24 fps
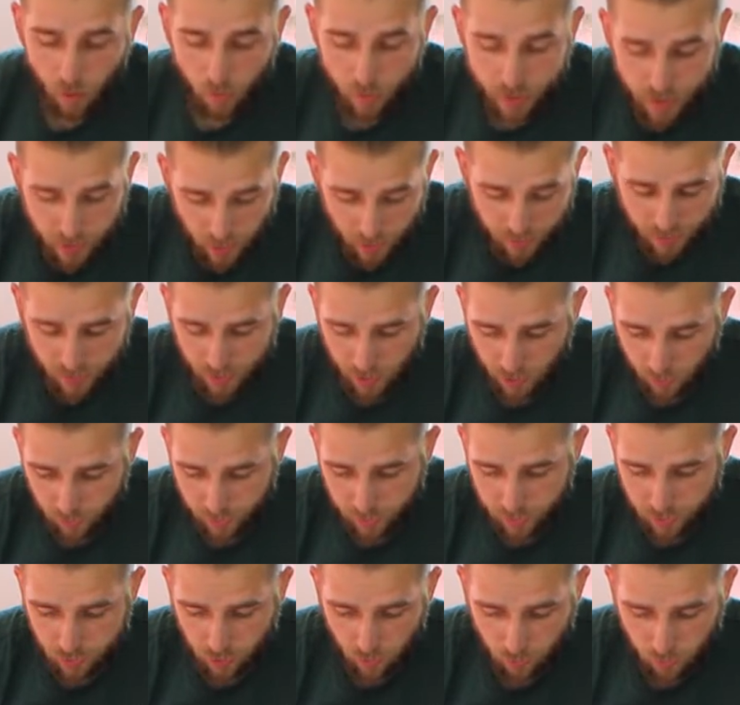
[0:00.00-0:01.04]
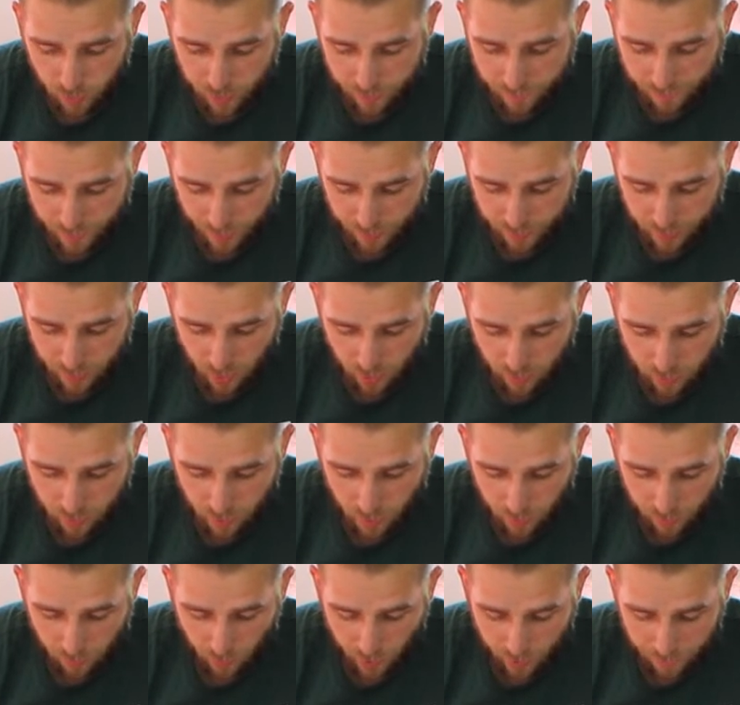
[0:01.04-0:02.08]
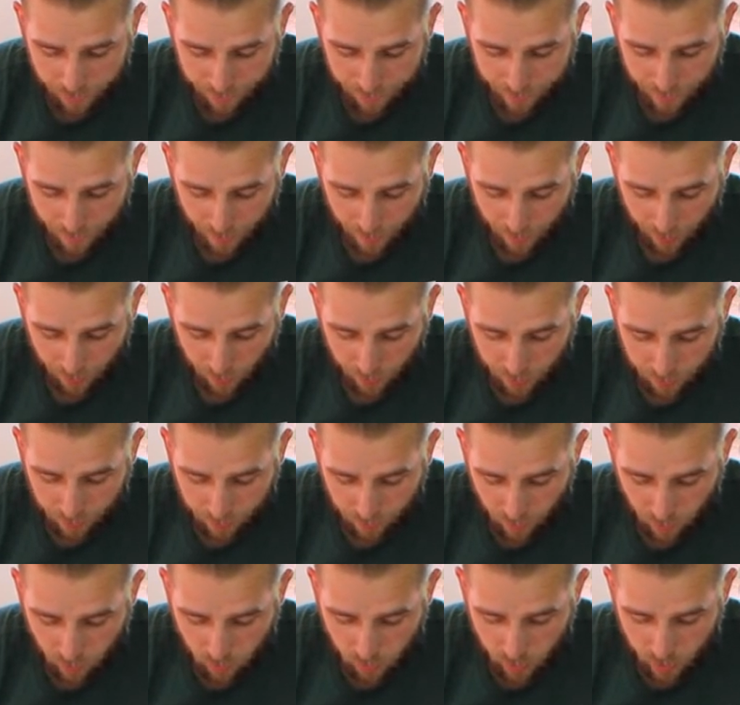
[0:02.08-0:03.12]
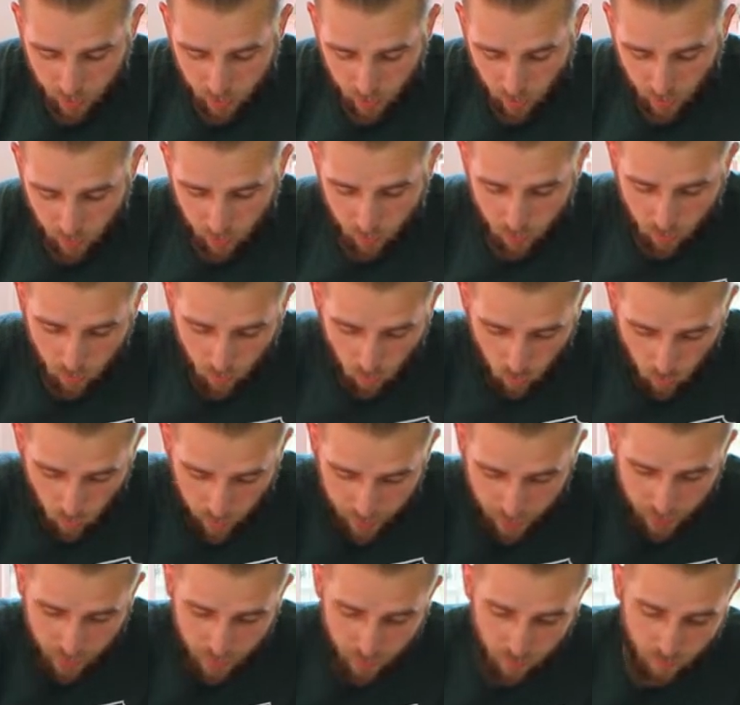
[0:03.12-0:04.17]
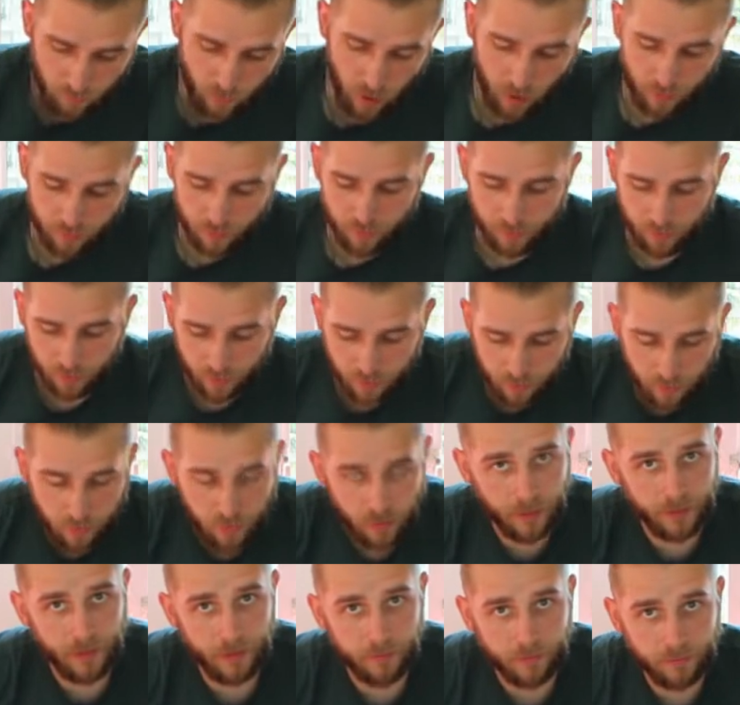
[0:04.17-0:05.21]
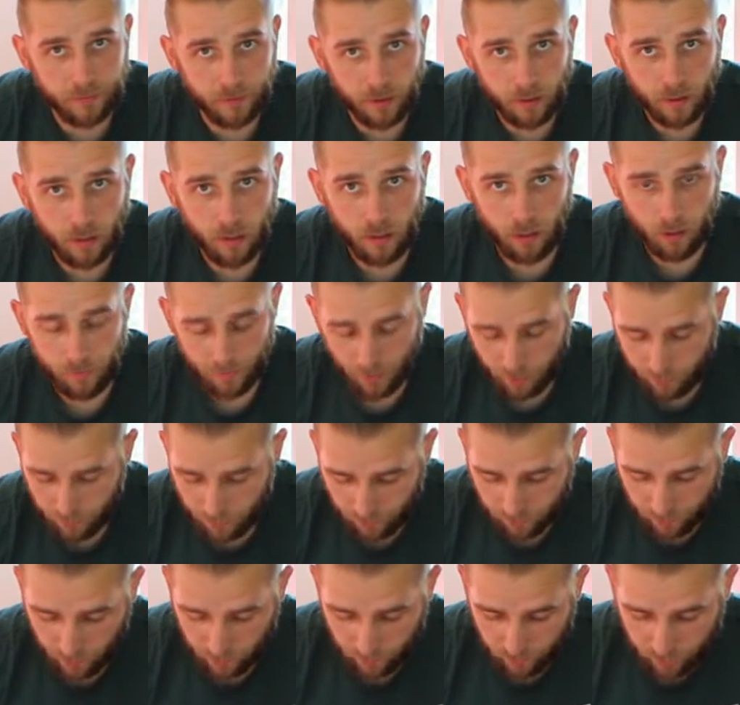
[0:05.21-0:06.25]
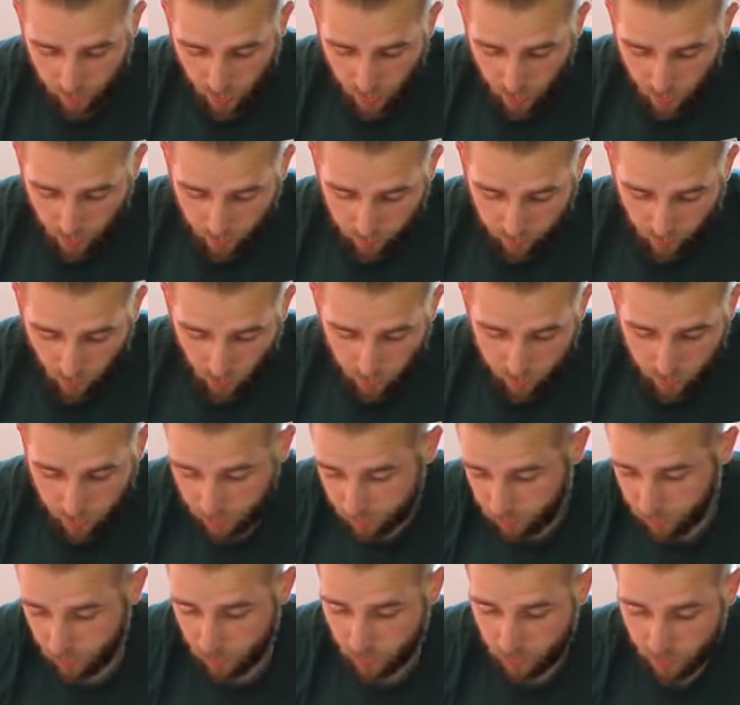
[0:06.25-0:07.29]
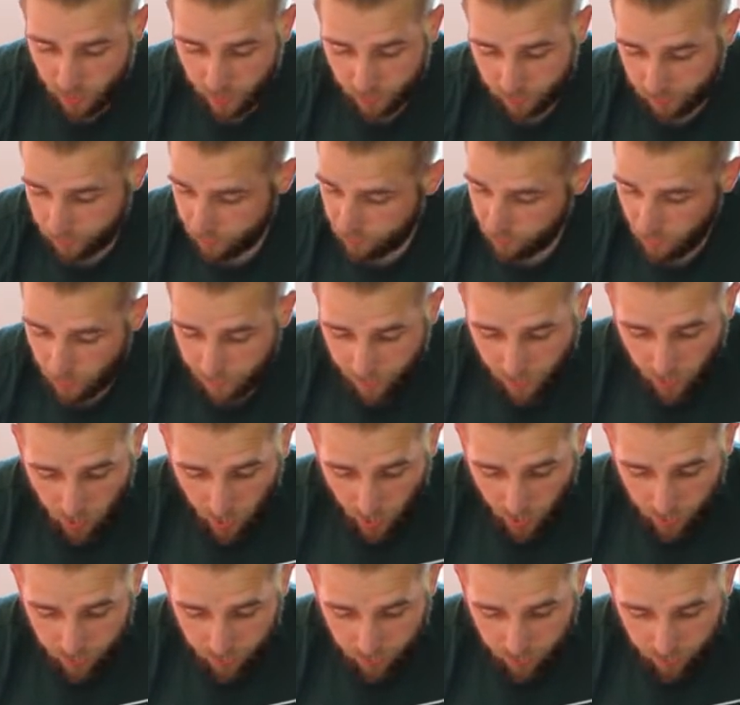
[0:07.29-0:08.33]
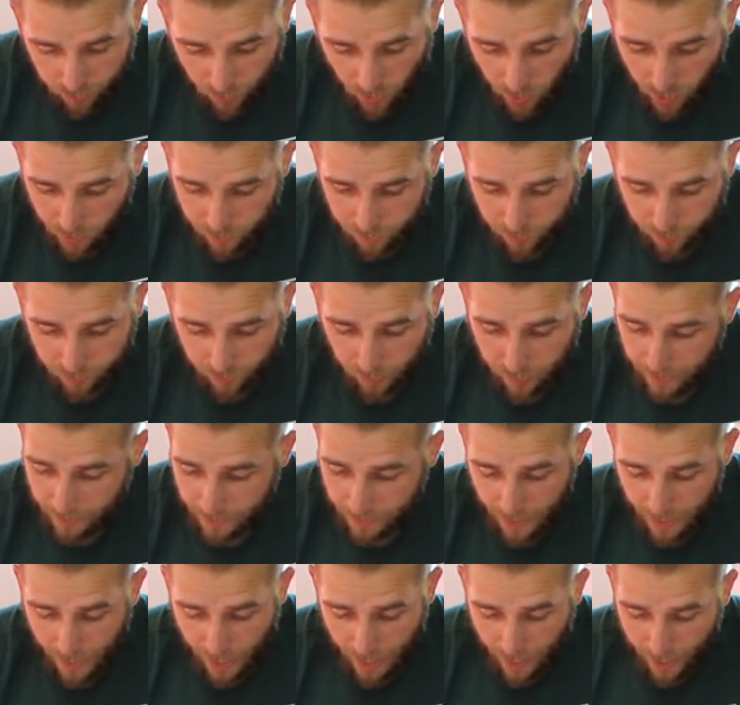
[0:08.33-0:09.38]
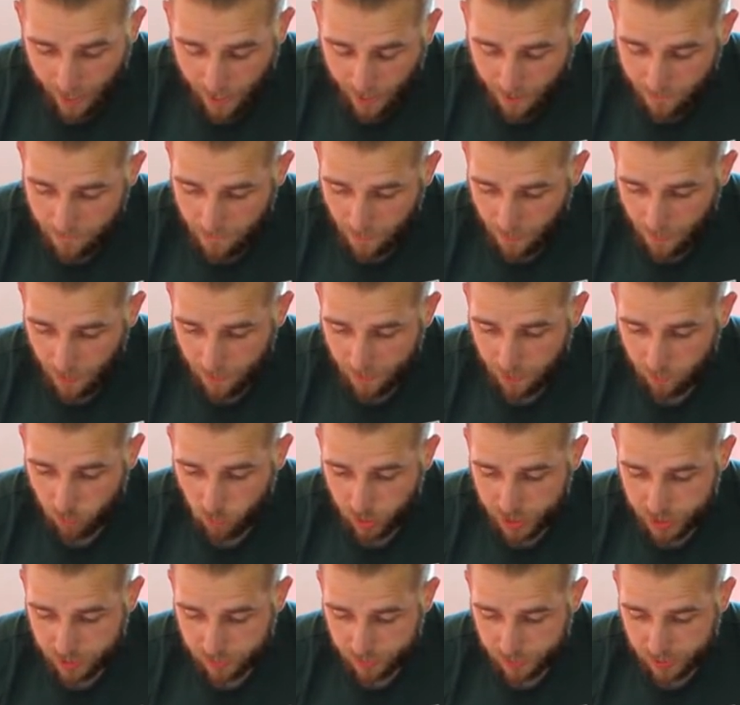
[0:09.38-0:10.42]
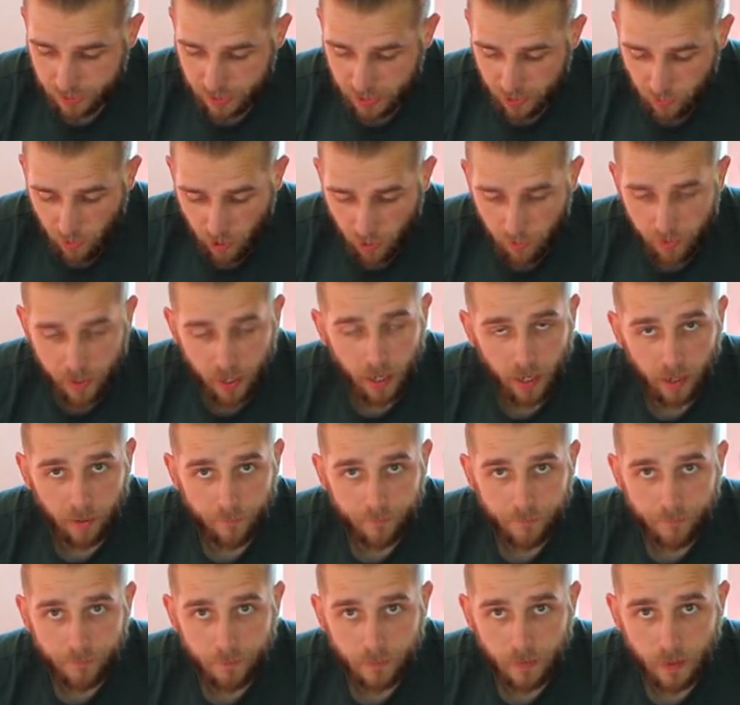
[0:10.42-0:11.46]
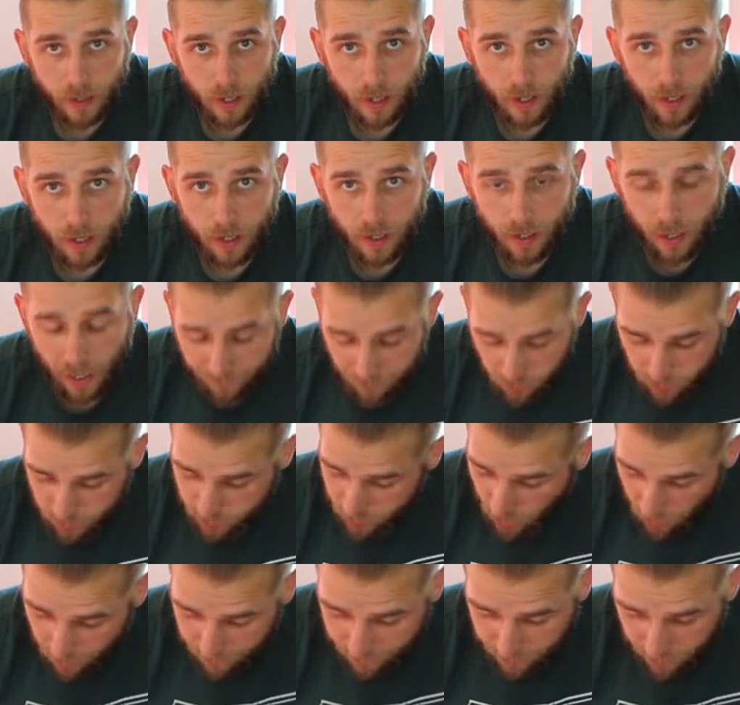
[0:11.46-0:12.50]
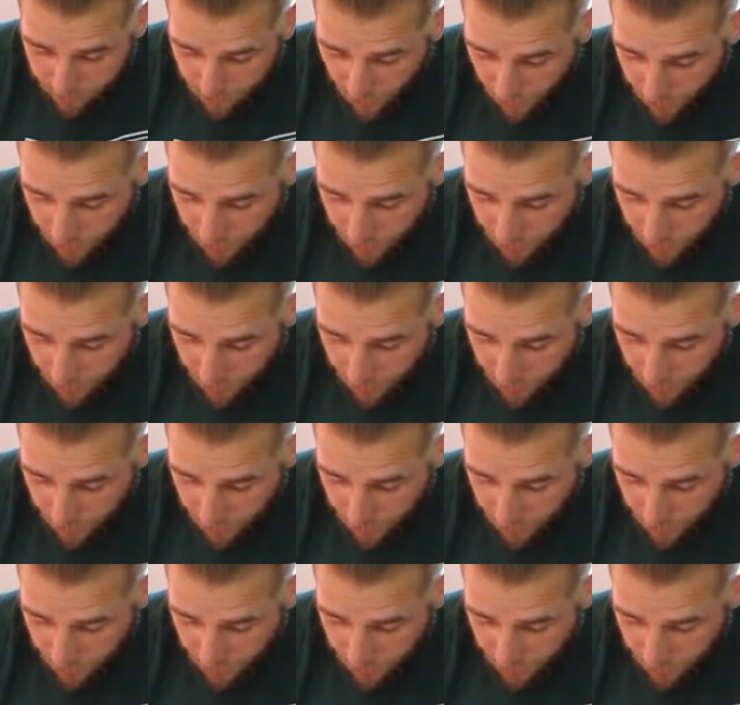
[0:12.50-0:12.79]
We don't do that with a strop, we in fact go the other way. So we go with it rather than against it. I hope that makes sense. So I'm going to do this about 100 times, and then we shall see where we are afterwards. Hopefully by